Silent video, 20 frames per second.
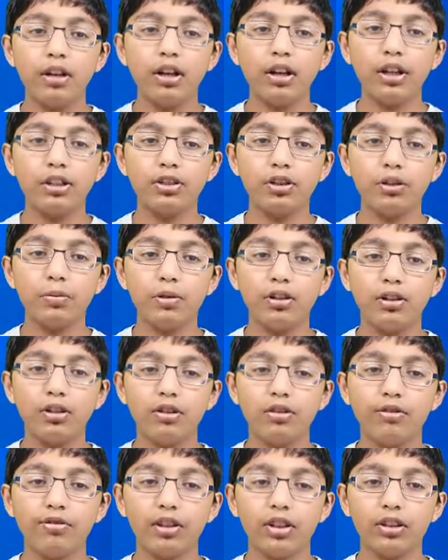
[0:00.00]
Let's open a
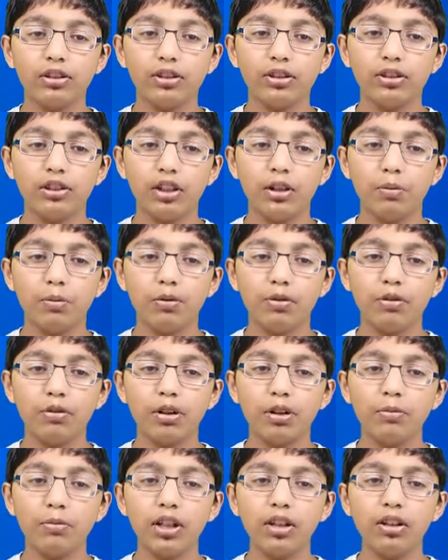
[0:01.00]
new file to start
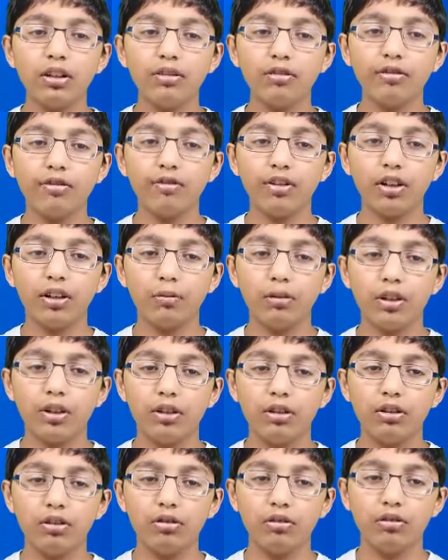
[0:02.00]
programming. File
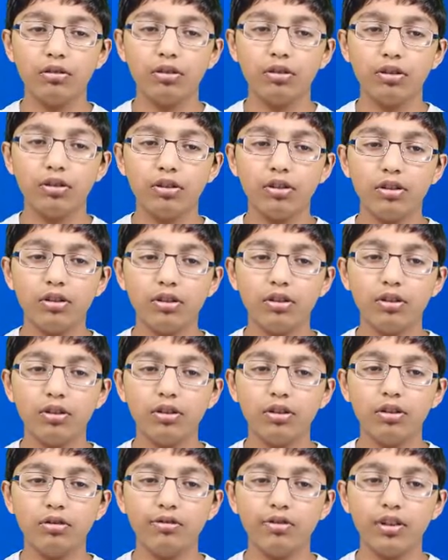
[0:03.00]
menu,
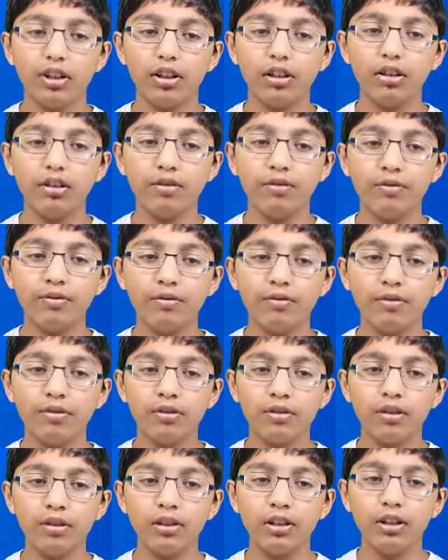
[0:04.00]
new file.
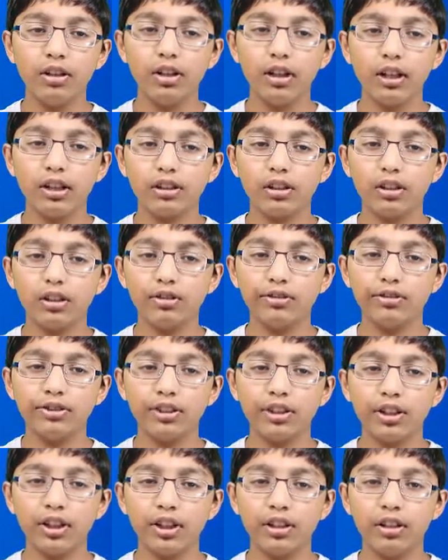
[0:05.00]
Let's close
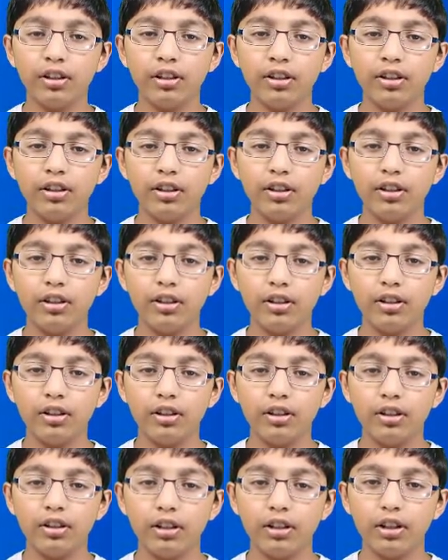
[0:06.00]
the shell,
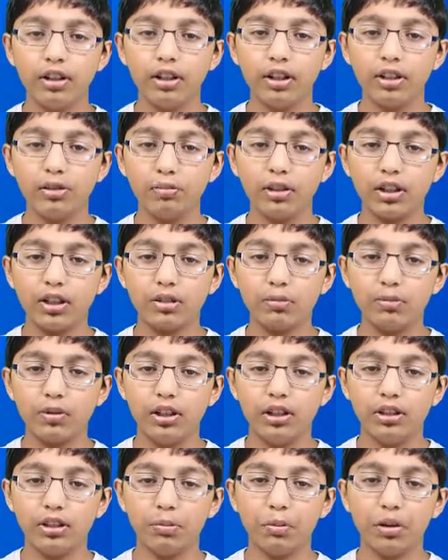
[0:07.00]
and let's
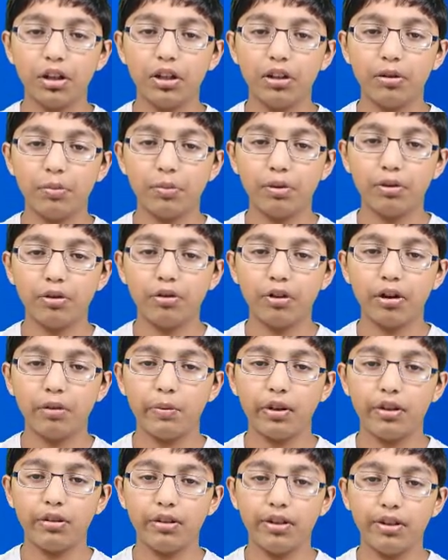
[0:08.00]
maximize the Python
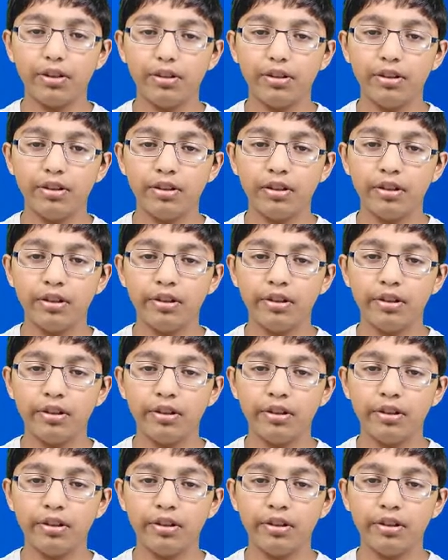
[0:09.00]
programming window.